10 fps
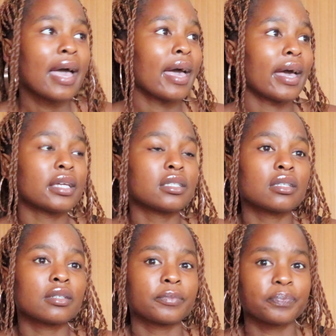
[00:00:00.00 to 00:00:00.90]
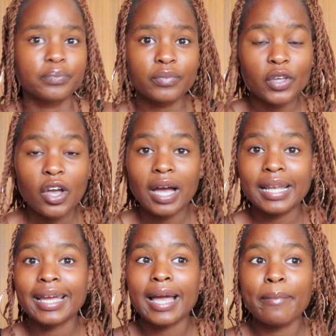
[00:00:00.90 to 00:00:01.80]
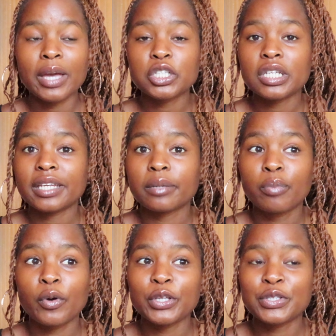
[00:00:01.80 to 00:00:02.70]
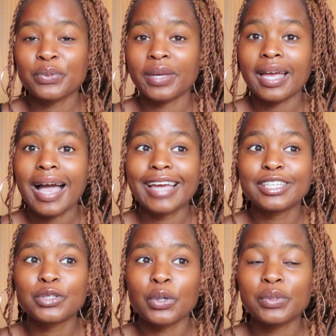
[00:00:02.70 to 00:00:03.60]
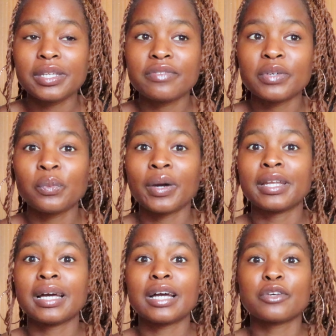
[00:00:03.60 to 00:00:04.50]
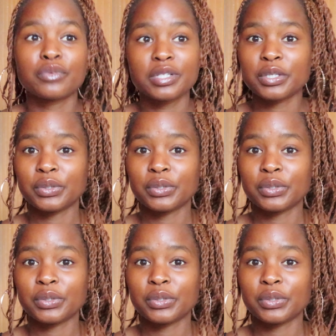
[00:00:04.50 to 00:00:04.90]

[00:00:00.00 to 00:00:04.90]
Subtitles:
And yeah, like I'm actually at a point where I don't even wanna risk